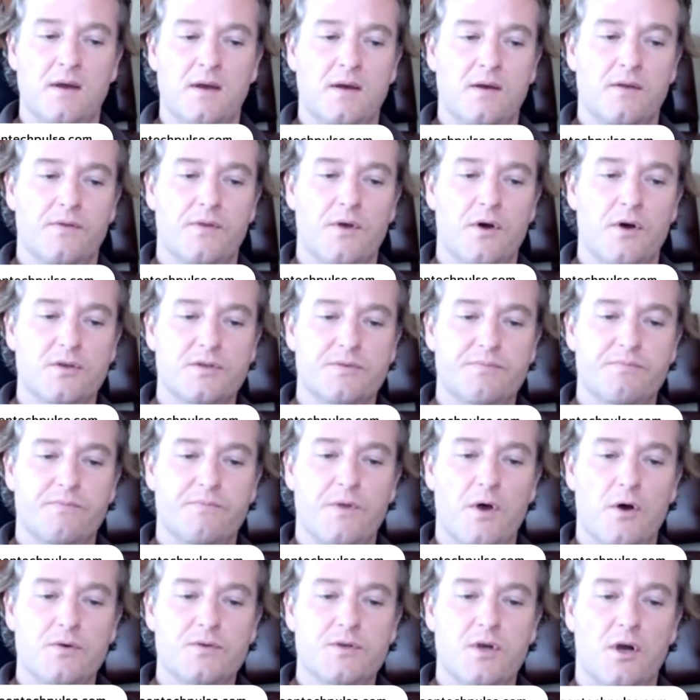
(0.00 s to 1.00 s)

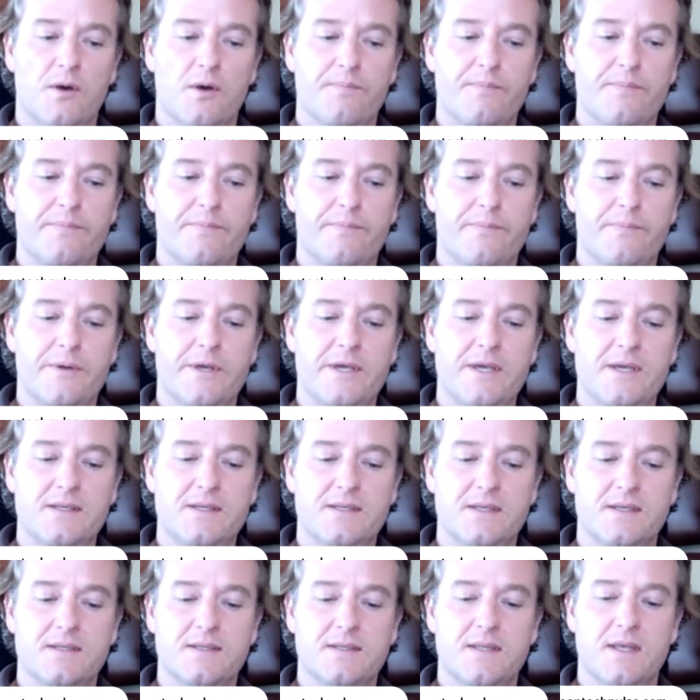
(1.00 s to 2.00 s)
Those are
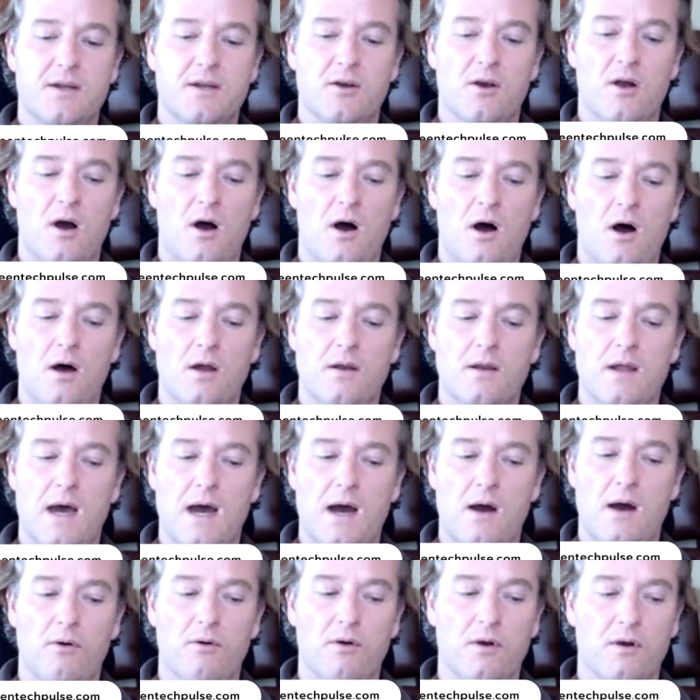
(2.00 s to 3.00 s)
pieces that are on
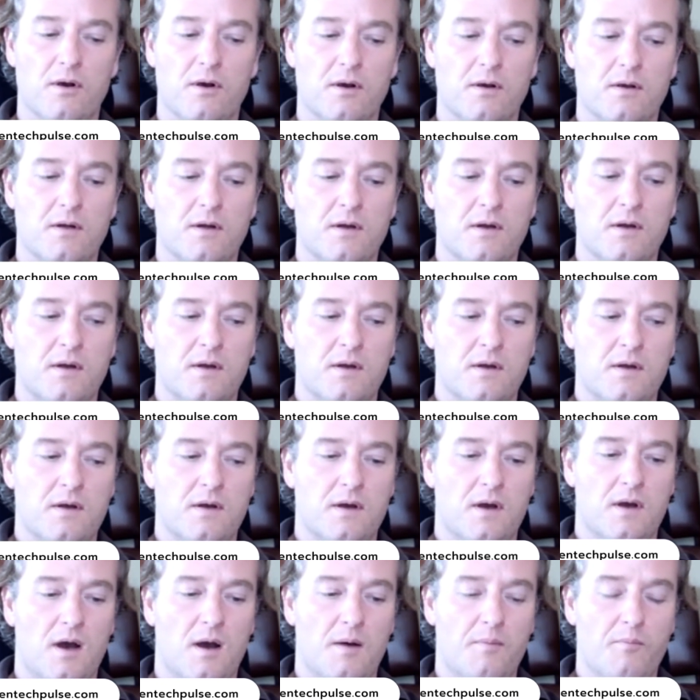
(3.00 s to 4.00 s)
our
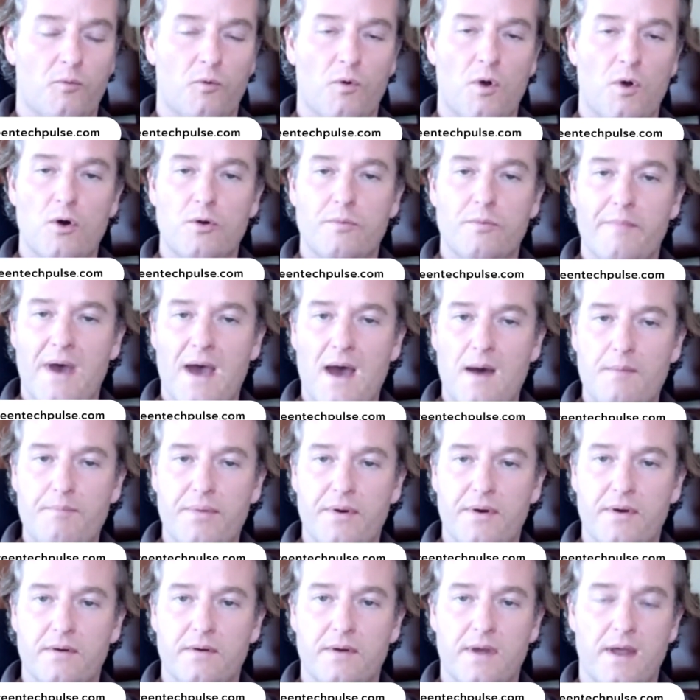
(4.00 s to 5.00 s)
roadmap,
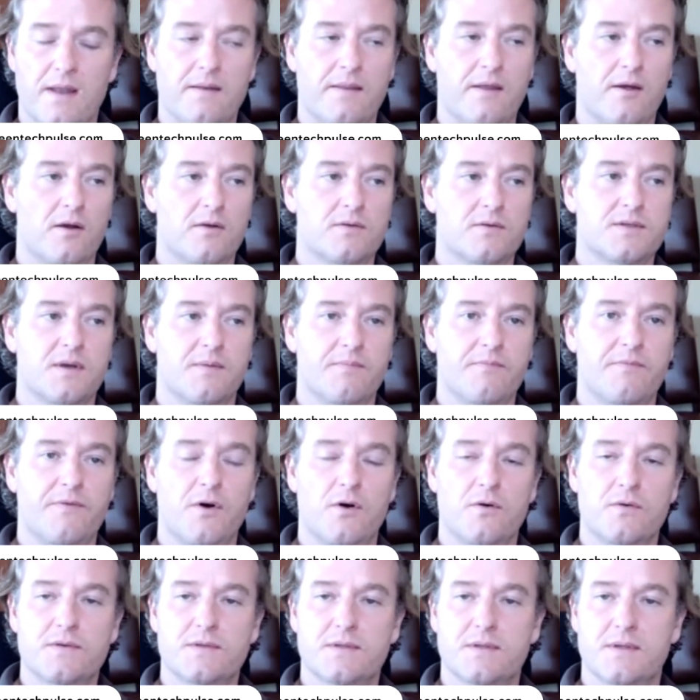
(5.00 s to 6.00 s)
and there are some
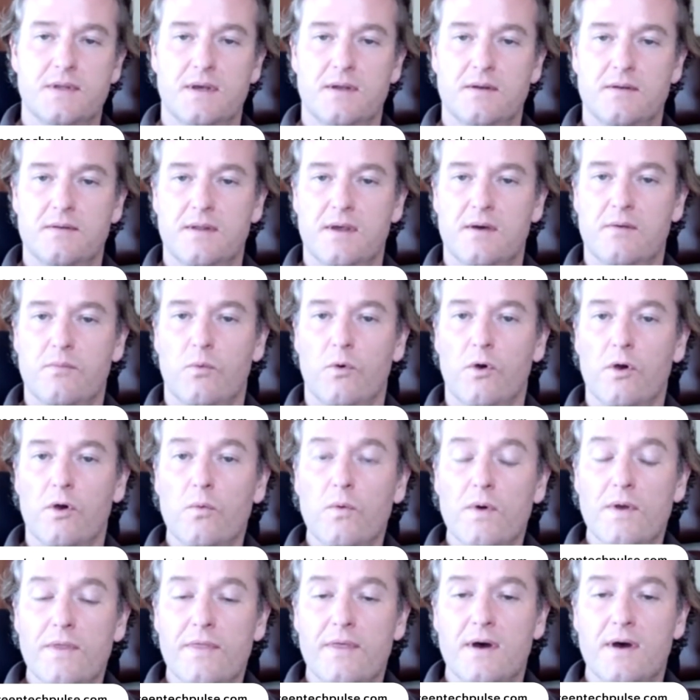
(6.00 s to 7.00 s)
folks that work
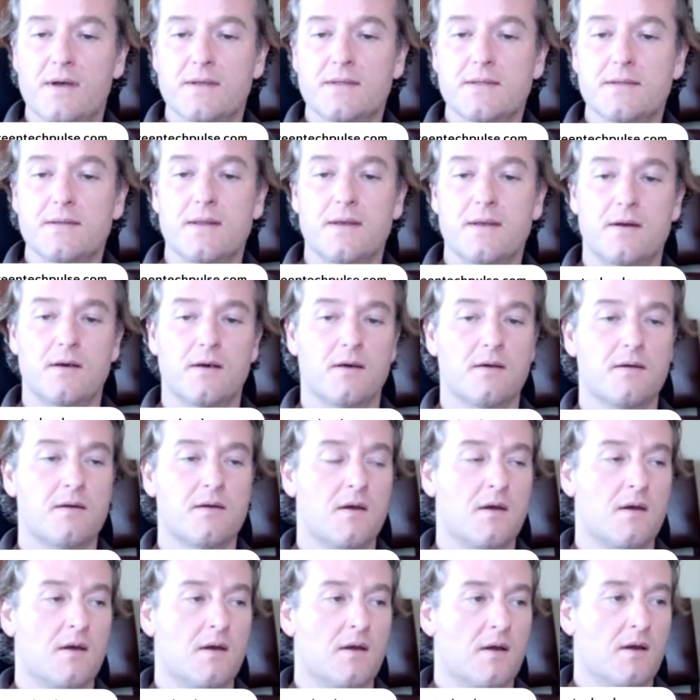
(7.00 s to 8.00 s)
with us that are
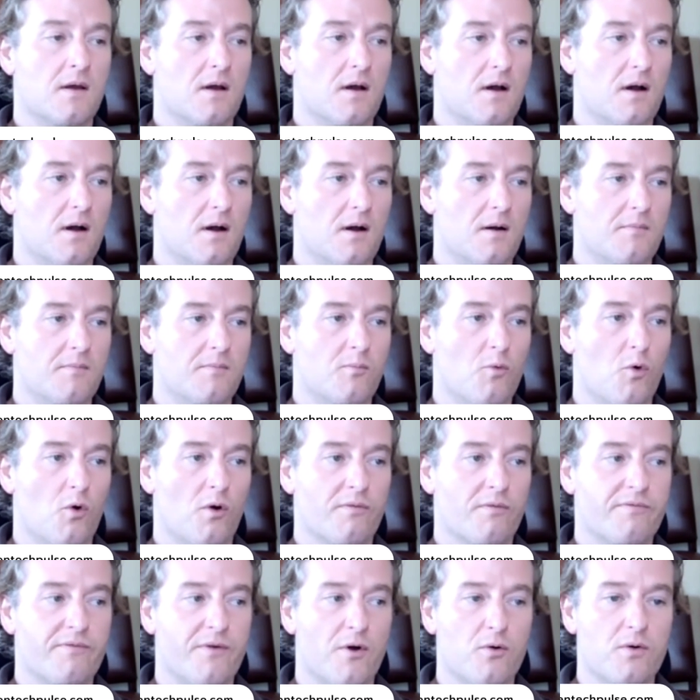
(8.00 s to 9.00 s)
more
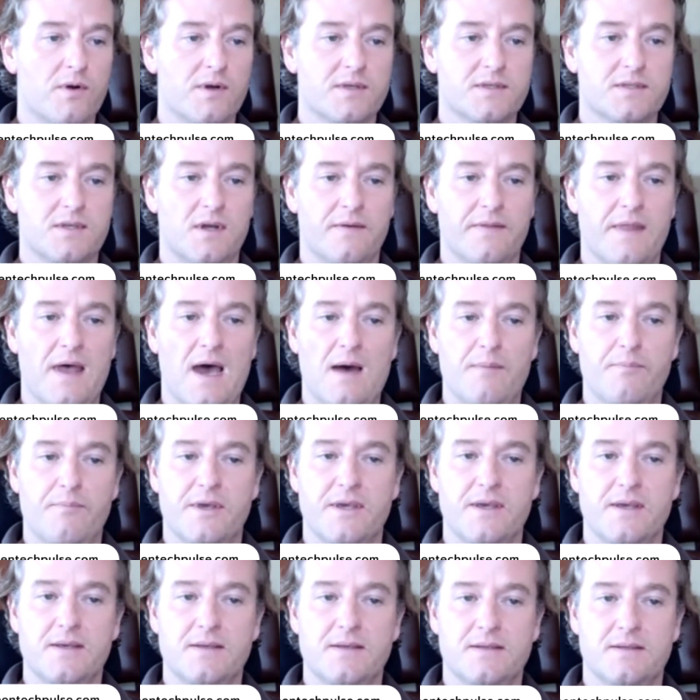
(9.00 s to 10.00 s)
focused on that
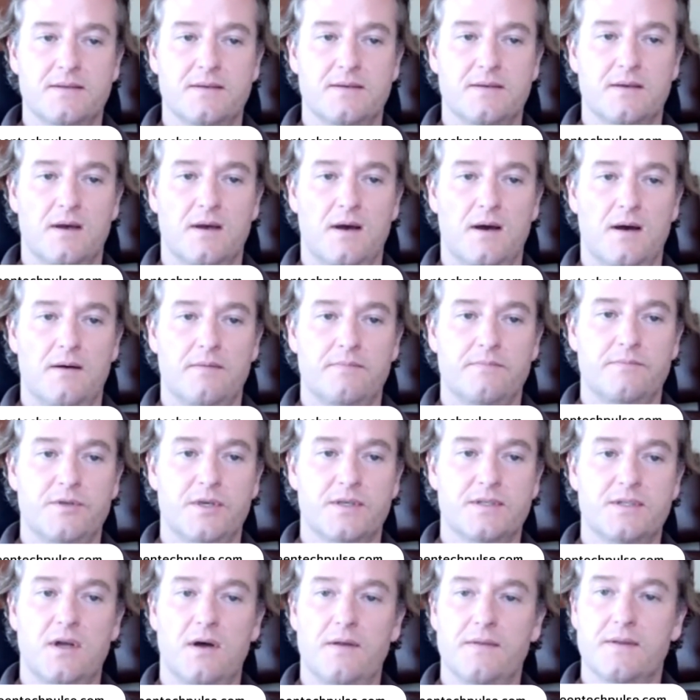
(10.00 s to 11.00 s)
piece, just
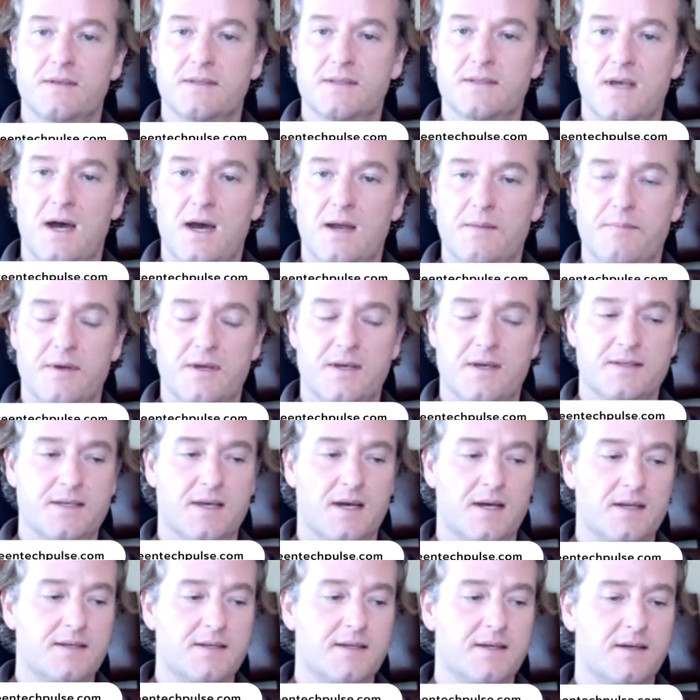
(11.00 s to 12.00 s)
on the side, because the
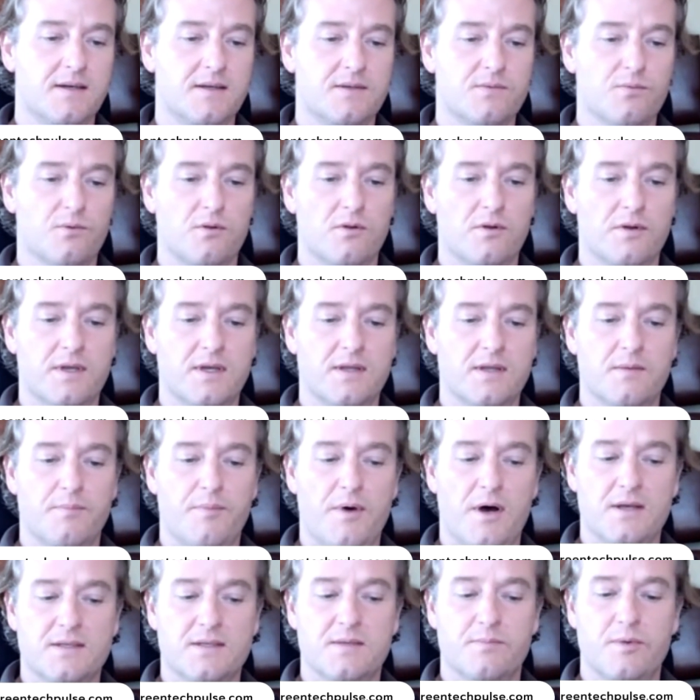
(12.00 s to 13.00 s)
idea is we're looking at the
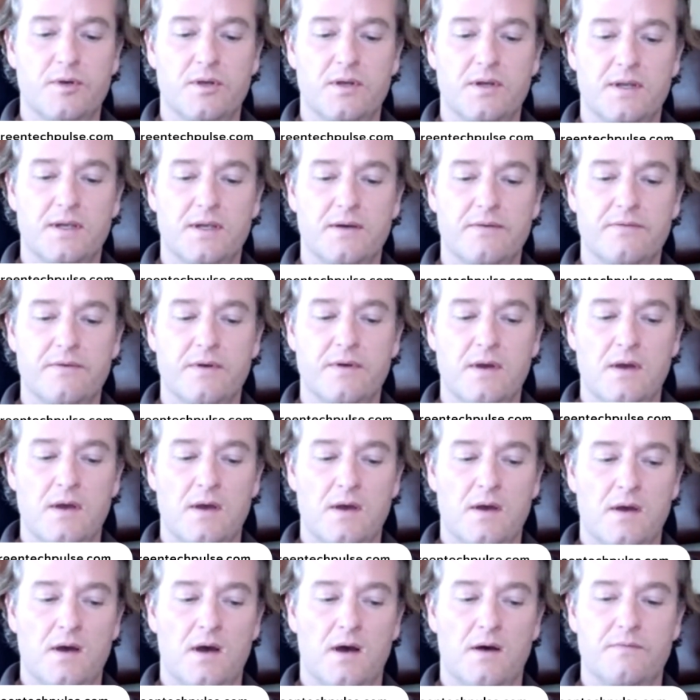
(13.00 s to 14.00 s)
possibility
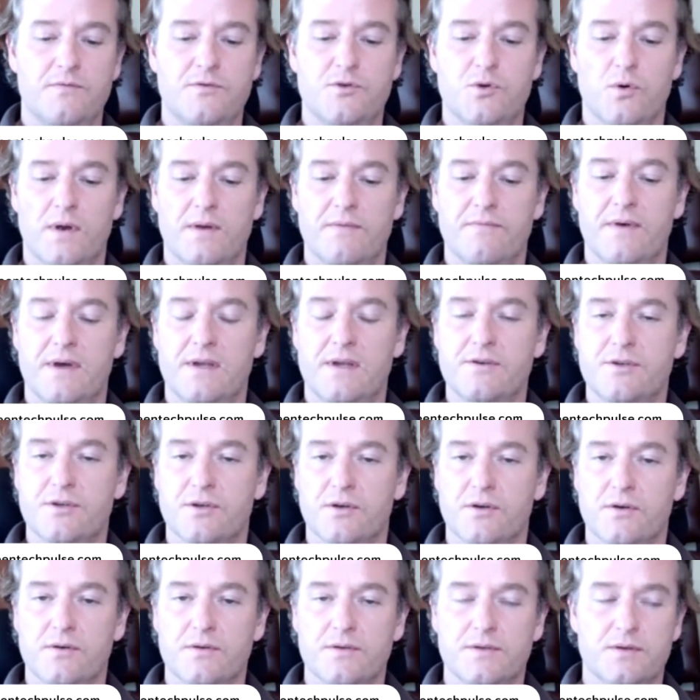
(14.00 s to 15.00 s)
of joint
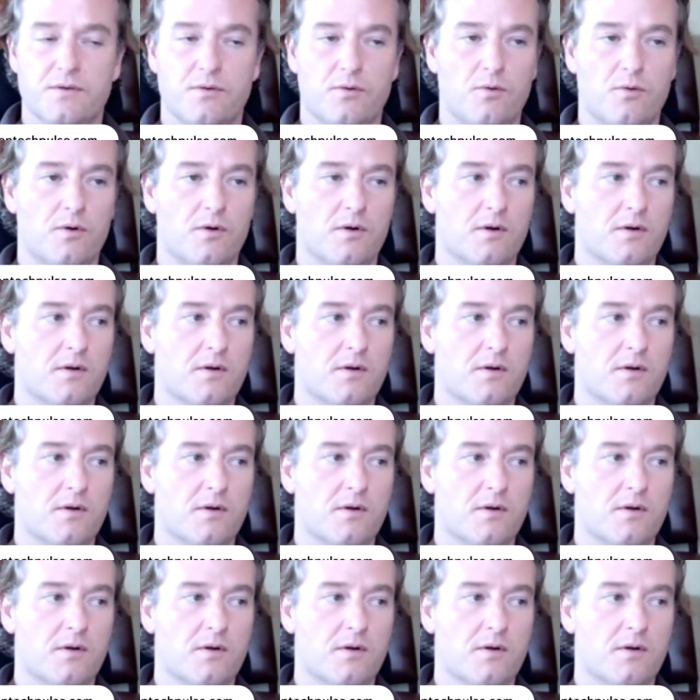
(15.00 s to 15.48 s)
ventures or